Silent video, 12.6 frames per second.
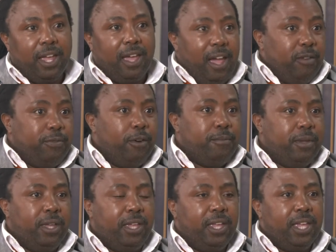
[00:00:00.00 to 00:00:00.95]
And for
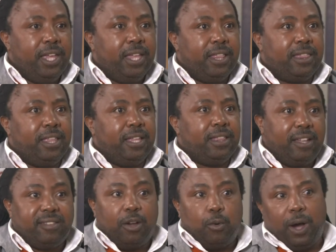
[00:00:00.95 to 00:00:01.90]
me,
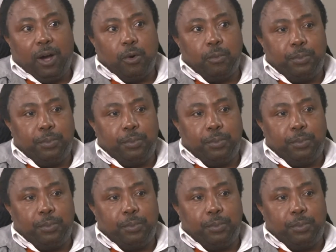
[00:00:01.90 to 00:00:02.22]
that's a wow,